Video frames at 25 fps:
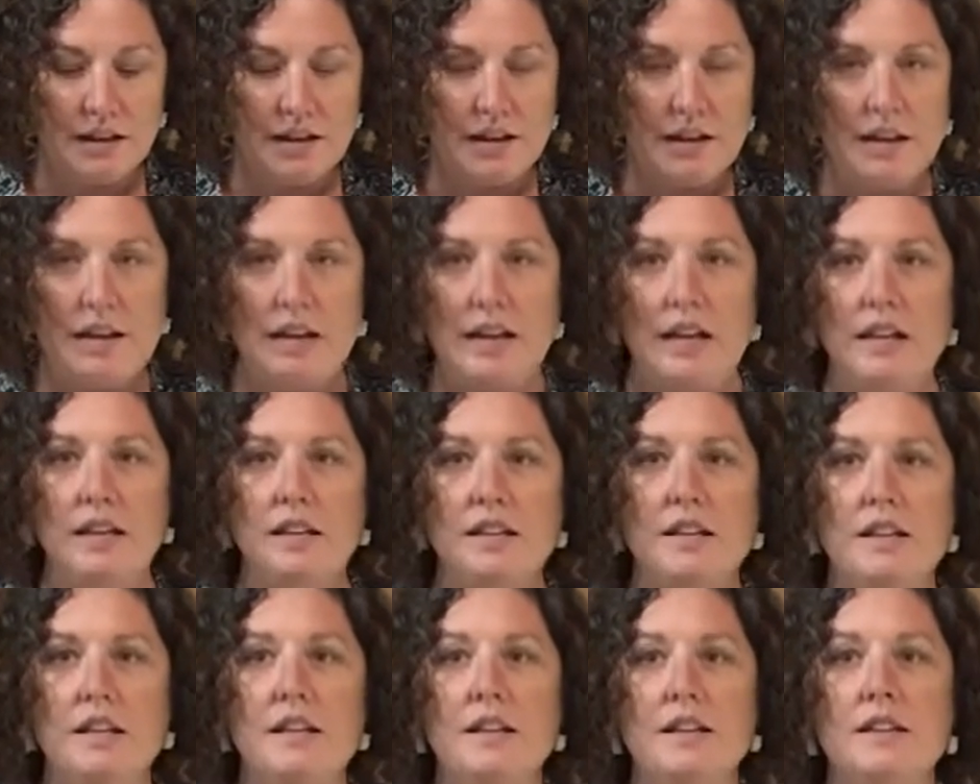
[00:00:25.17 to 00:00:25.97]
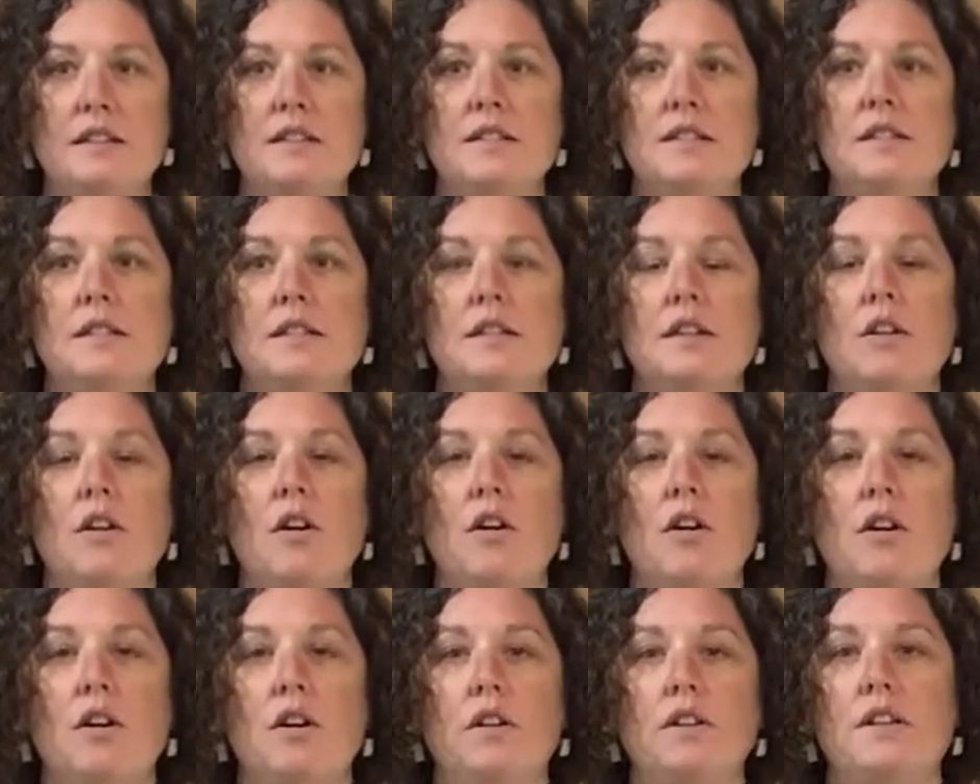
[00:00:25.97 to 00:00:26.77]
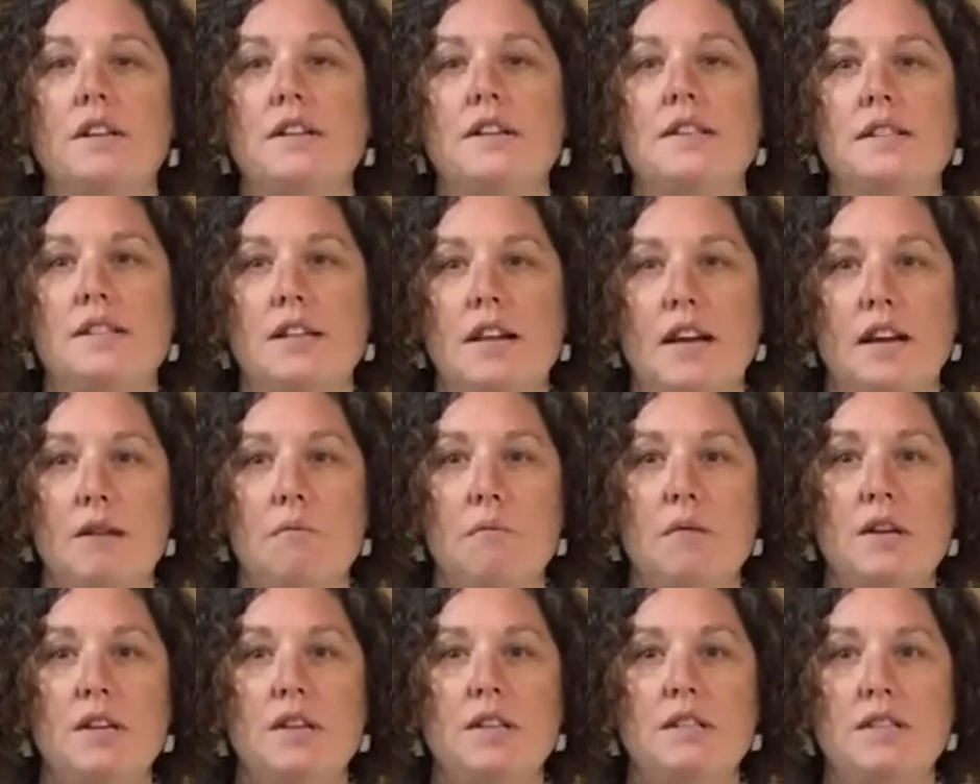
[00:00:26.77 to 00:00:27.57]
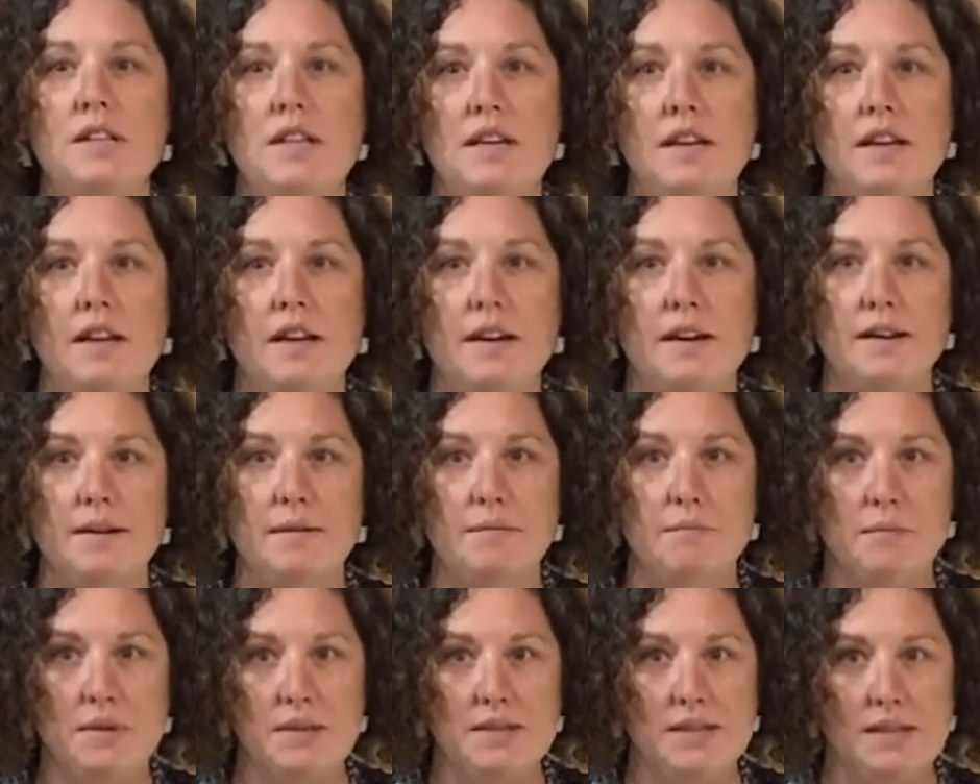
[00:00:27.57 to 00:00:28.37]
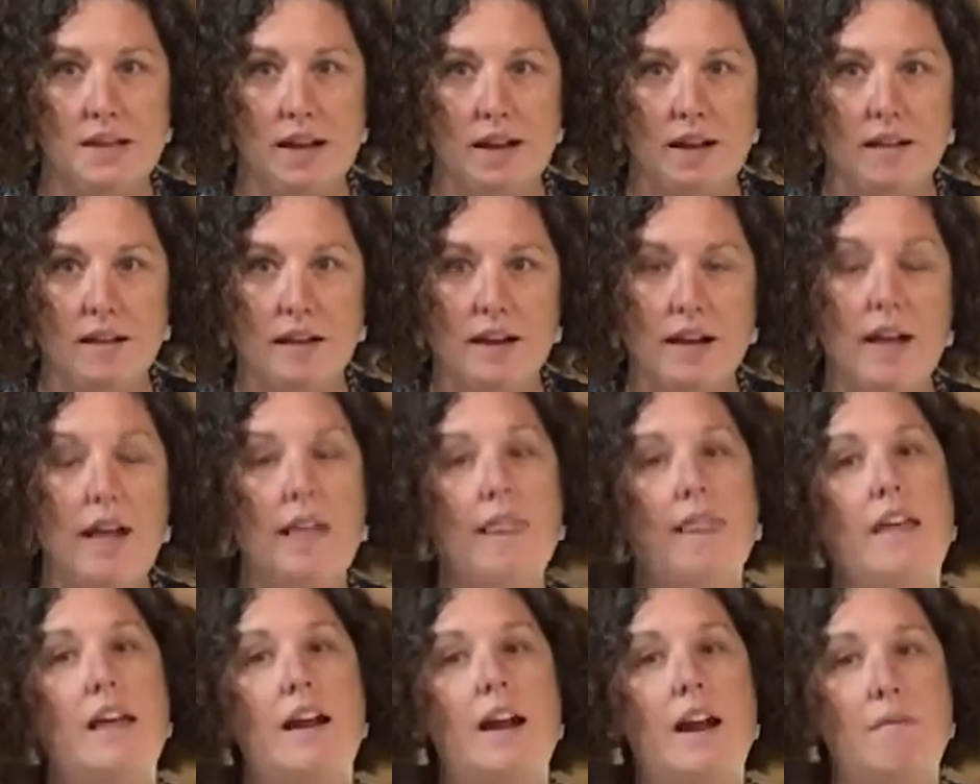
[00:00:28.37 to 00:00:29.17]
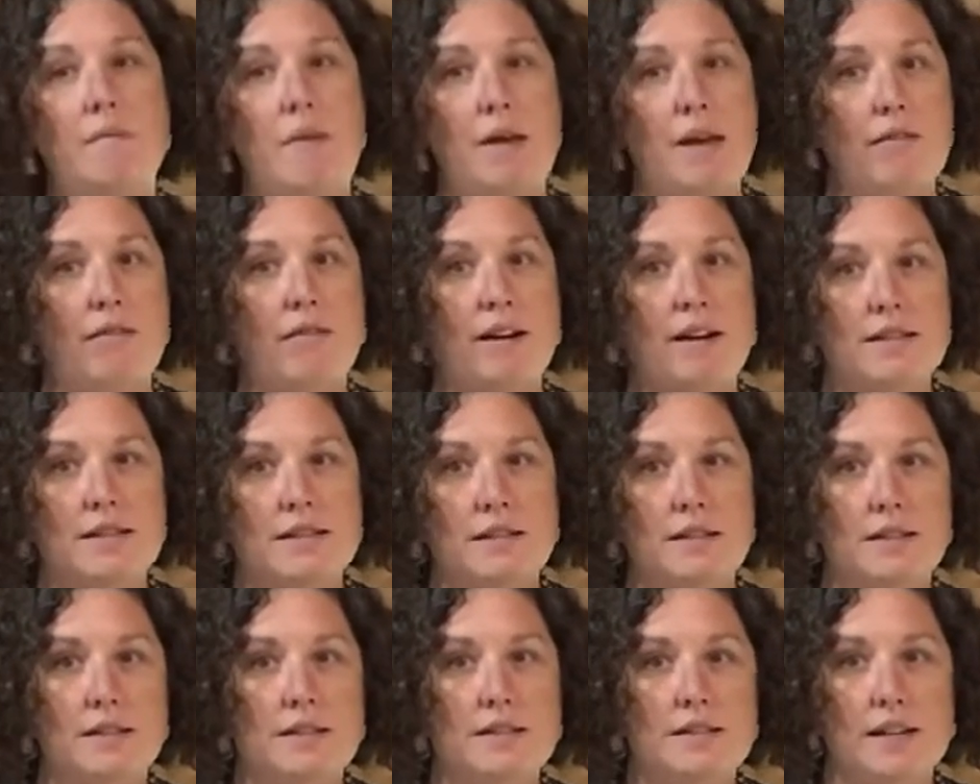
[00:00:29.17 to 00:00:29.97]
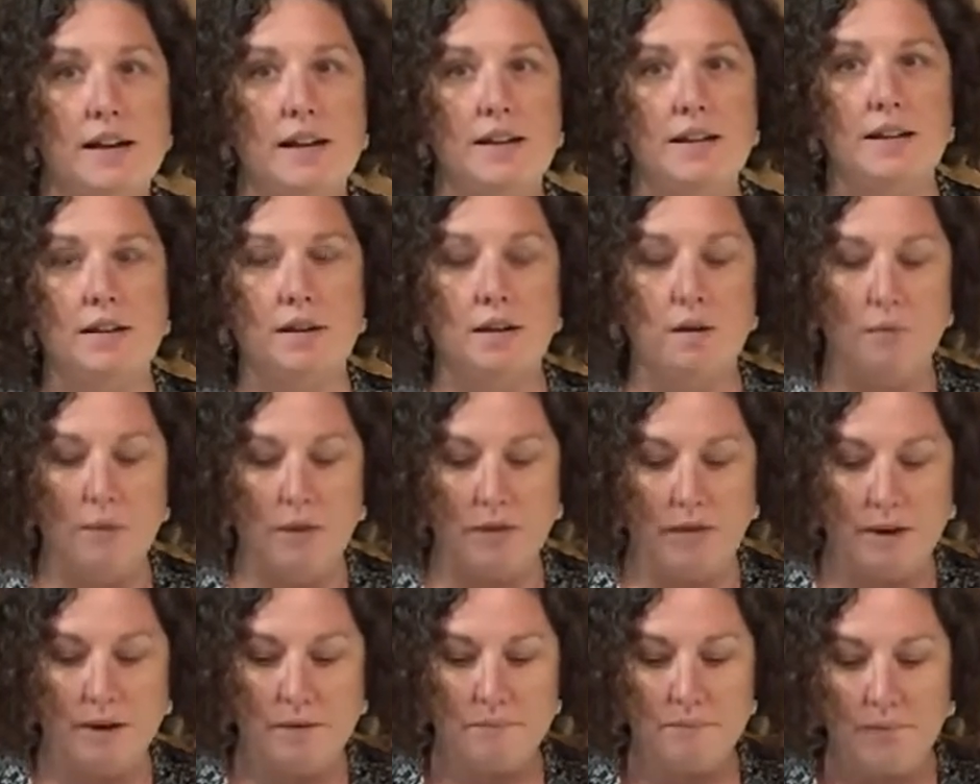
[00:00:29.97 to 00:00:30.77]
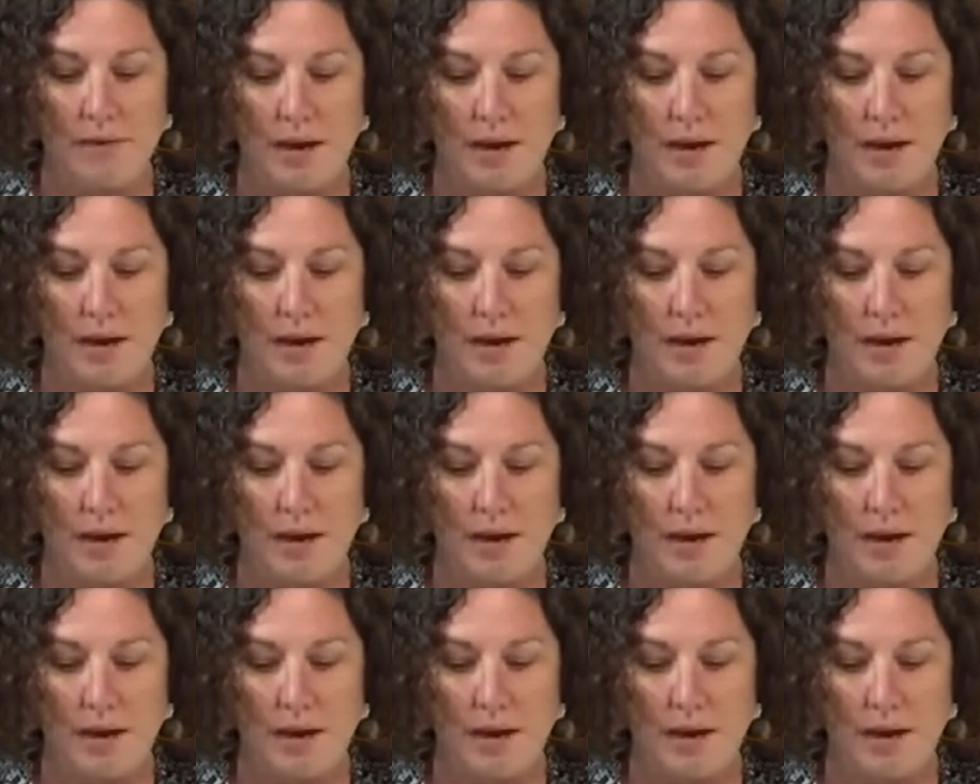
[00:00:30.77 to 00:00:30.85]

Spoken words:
it is called salmon tikka masala, and then I make rice on the side to go with it.